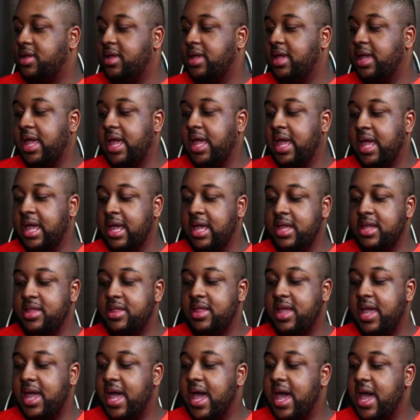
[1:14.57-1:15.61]
and
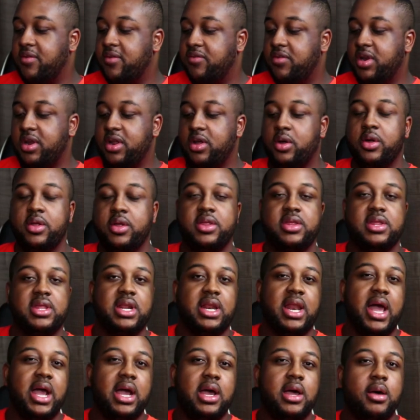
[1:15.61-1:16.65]
they have it on
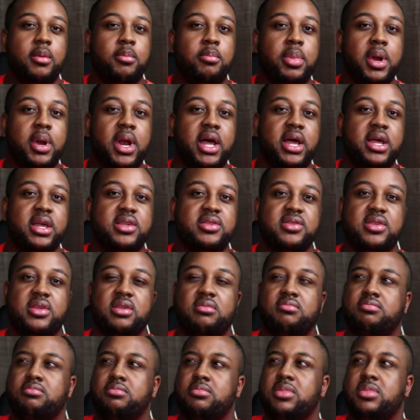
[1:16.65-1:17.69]
like a blush.
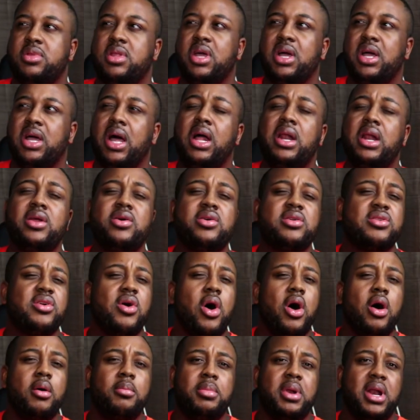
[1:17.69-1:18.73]
The color is
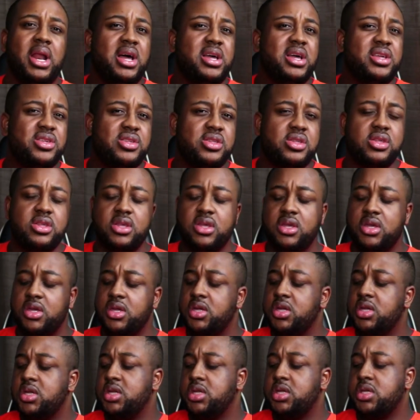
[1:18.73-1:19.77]
called blush,
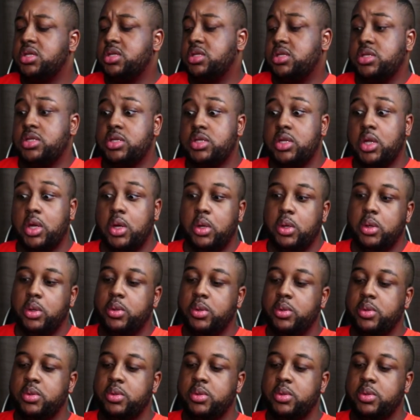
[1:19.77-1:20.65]
so